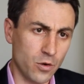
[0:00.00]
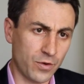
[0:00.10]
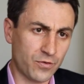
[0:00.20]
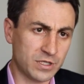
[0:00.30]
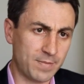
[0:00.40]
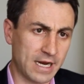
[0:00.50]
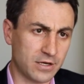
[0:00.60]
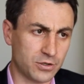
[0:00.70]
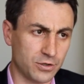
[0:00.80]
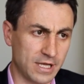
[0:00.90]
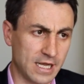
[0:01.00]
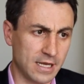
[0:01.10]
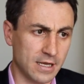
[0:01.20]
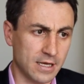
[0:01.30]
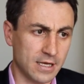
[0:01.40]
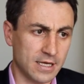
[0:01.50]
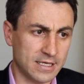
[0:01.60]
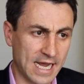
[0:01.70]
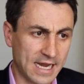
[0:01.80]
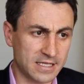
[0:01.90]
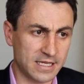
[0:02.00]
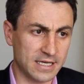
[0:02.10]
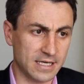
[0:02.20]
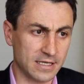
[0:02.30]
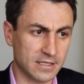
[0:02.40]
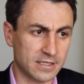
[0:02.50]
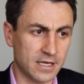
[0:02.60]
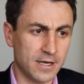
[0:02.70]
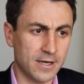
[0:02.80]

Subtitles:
With respect to the tax settings,